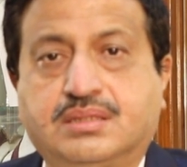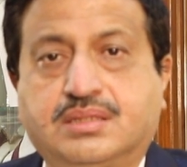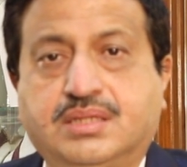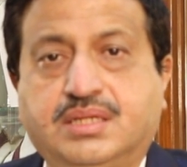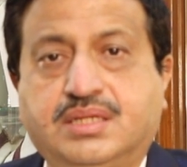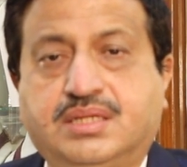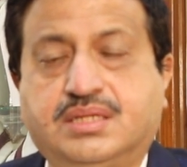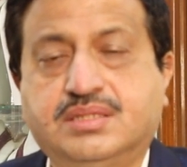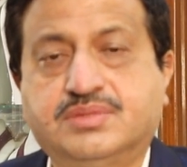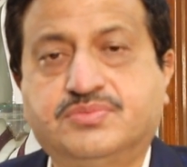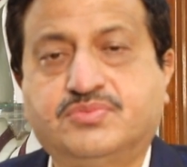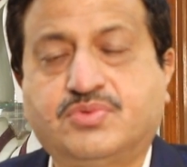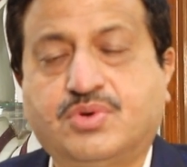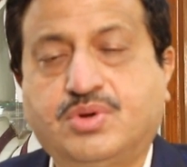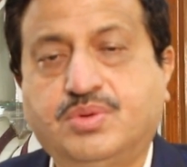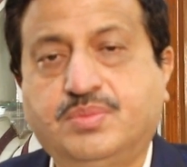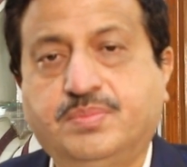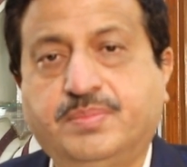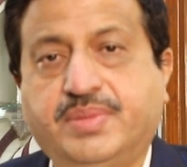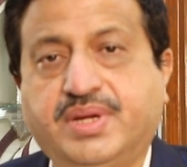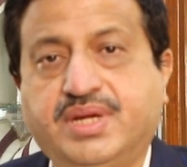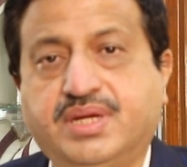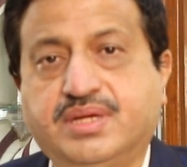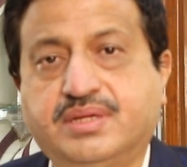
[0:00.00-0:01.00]
It is
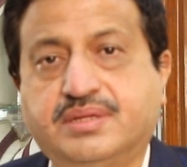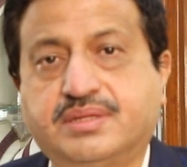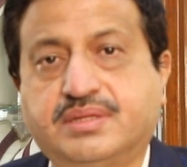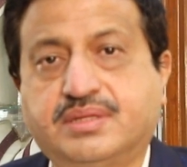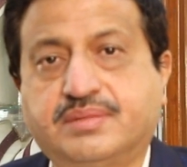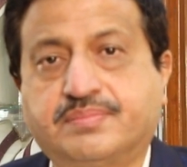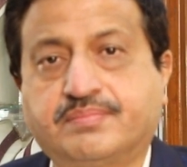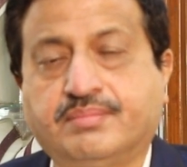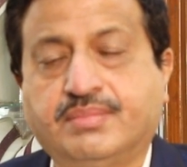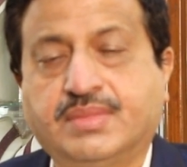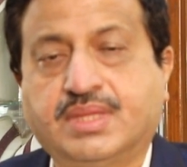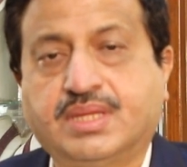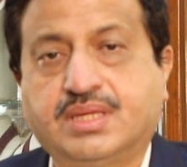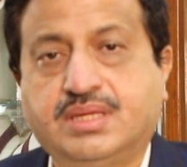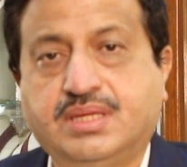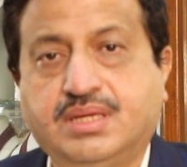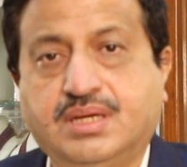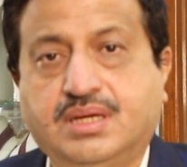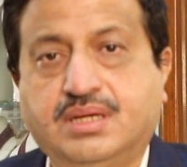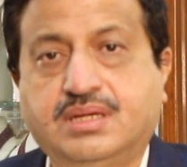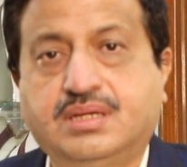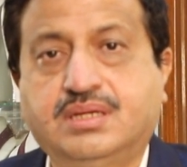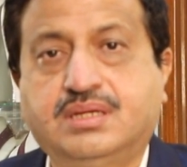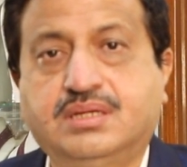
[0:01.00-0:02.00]
worn by
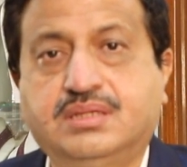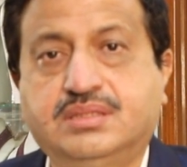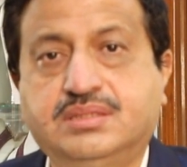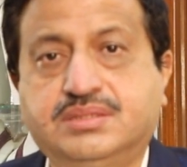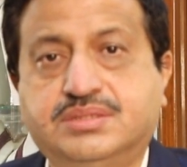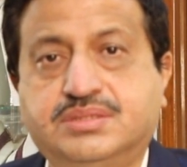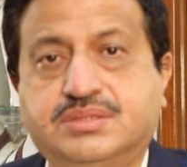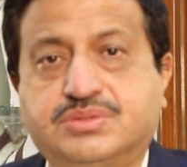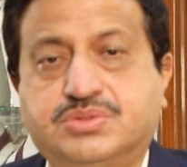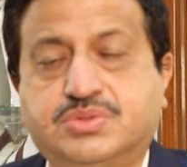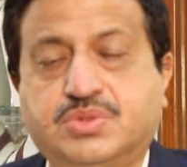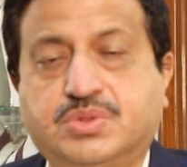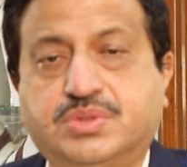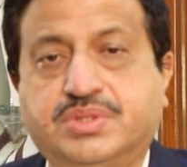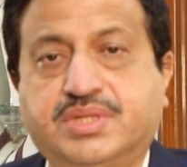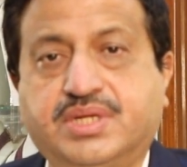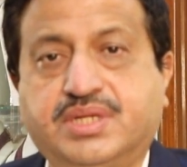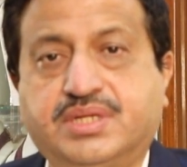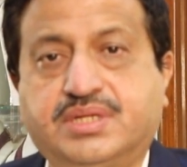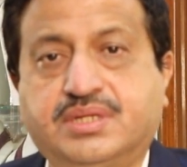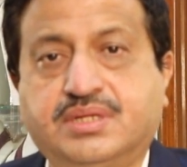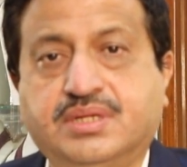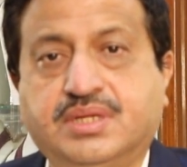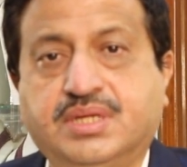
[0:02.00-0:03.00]
young girls so
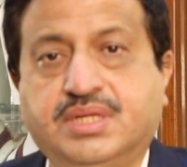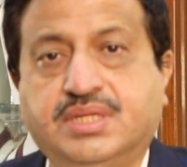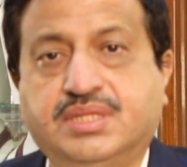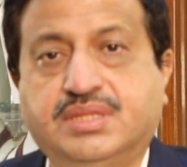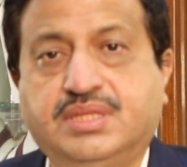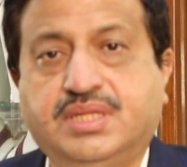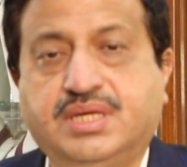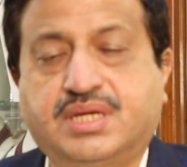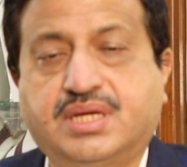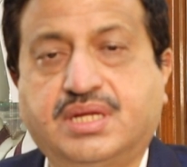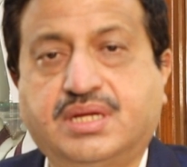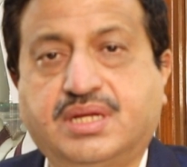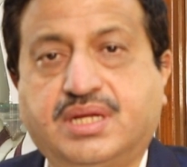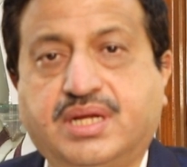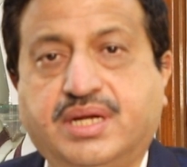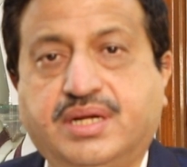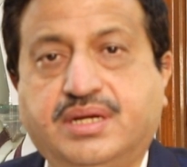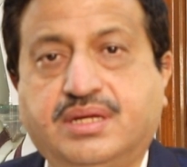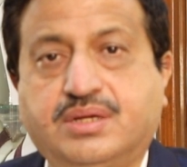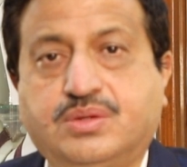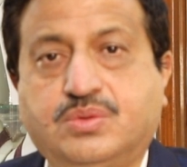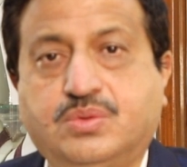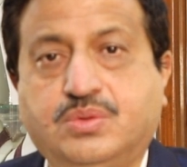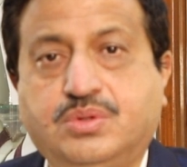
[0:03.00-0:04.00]
that they can
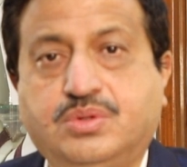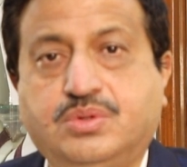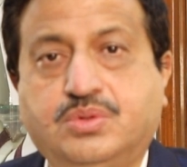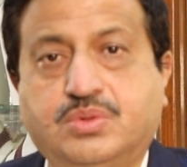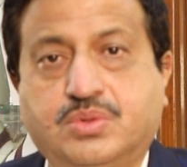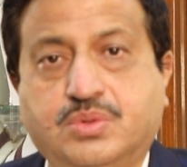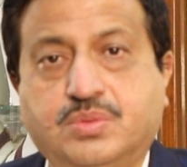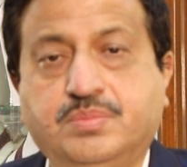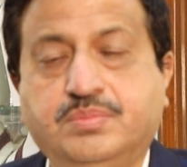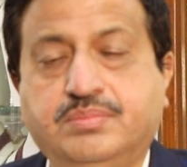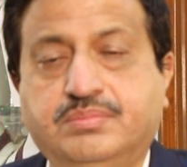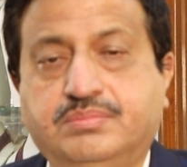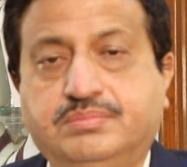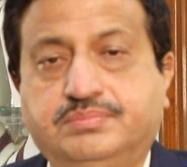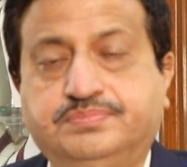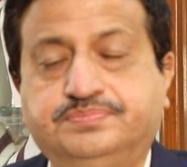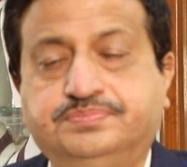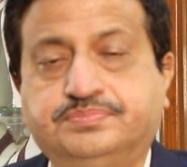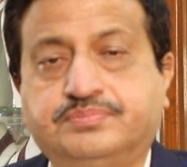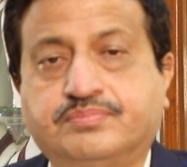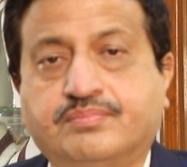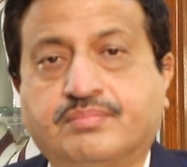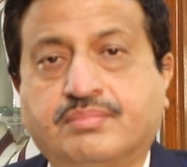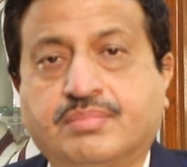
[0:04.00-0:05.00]
get a good groom
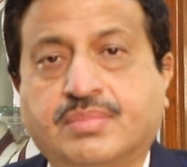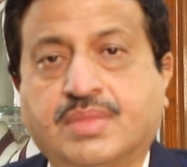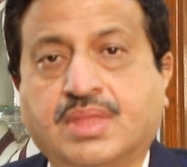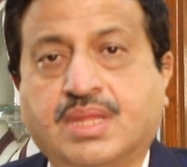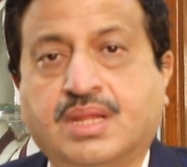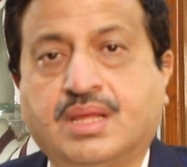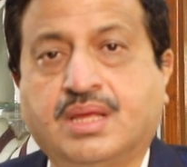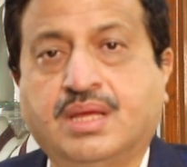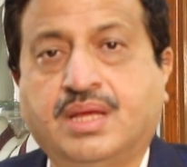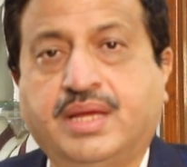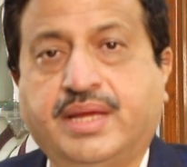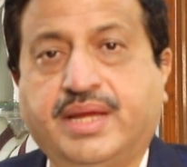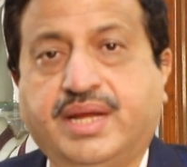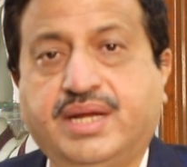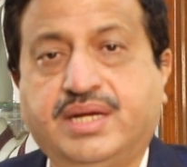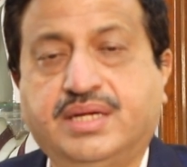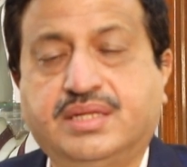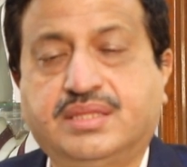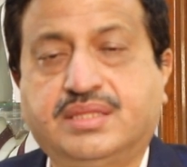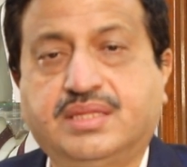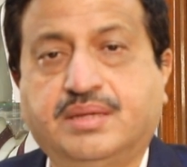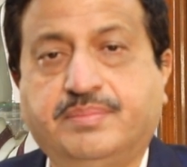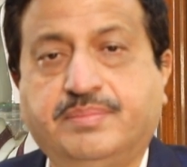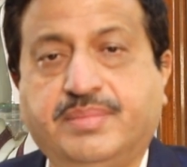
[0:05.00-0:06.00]

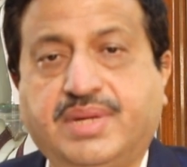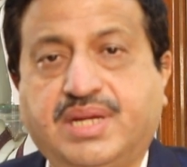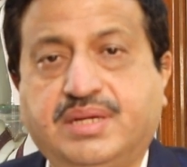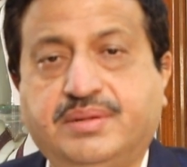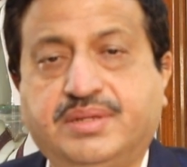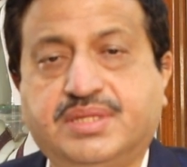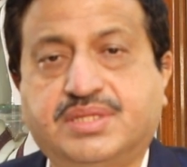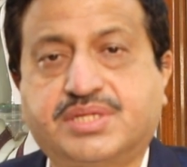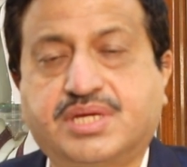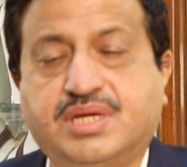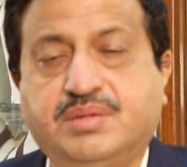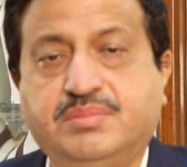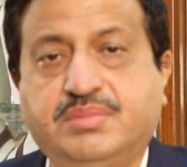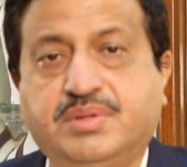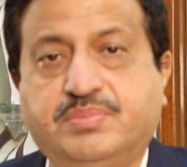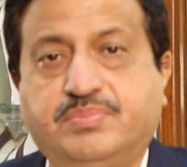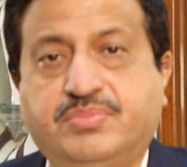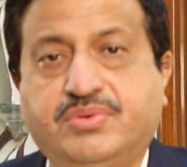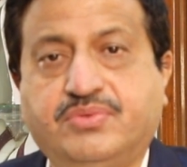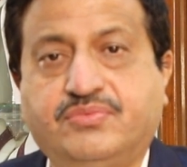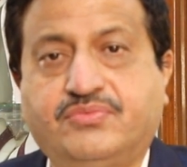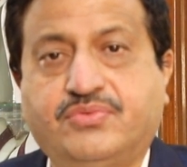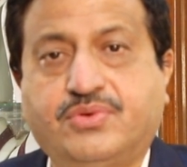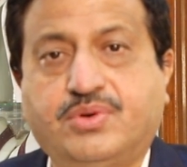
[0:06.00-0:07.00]
and the marriage can be
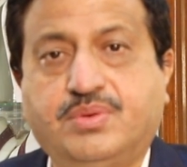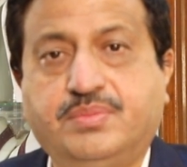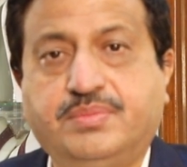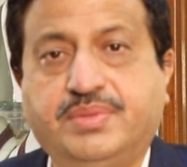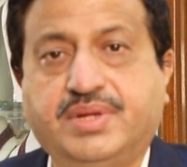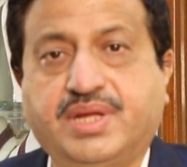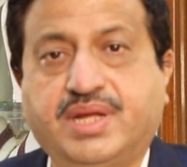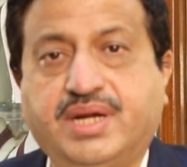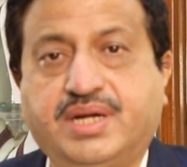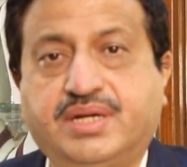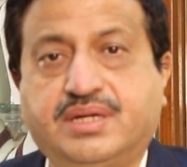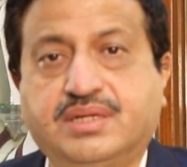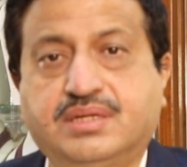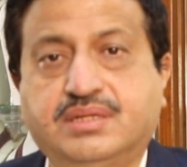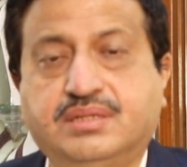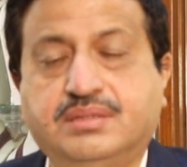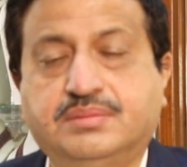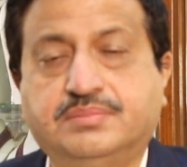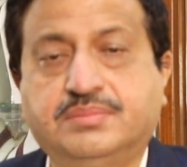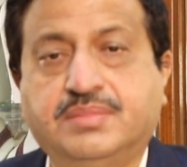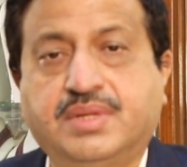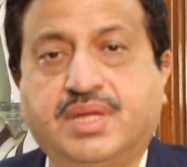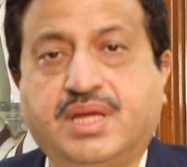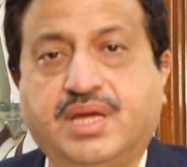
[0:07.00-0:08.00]
performed at a
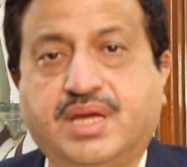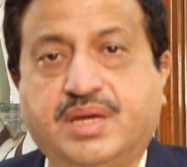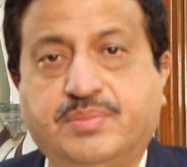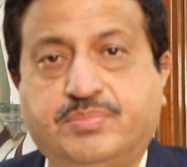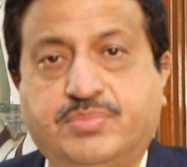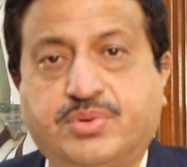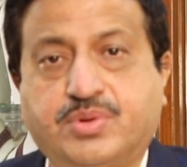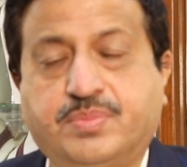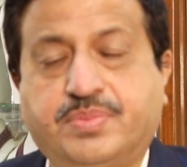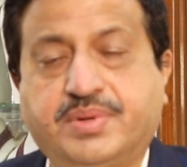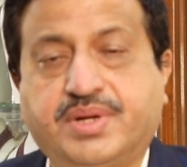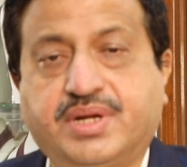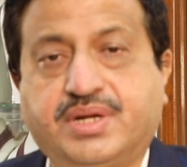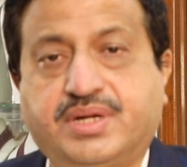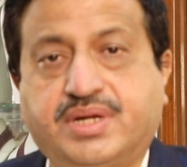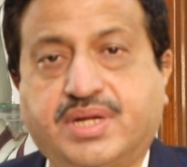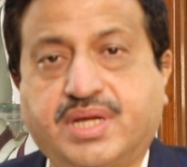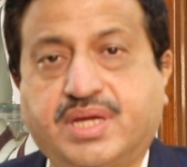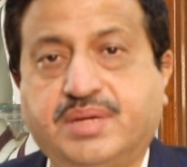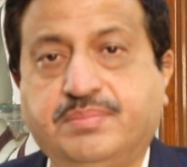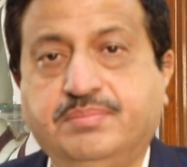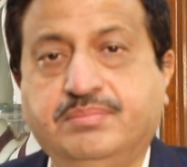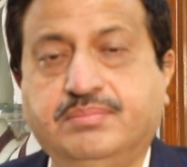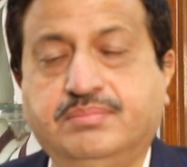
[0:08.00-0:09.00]
appropriate
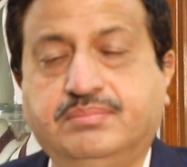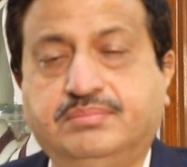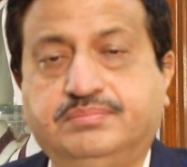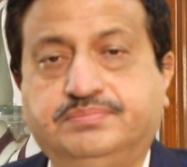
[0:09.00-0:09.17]
time.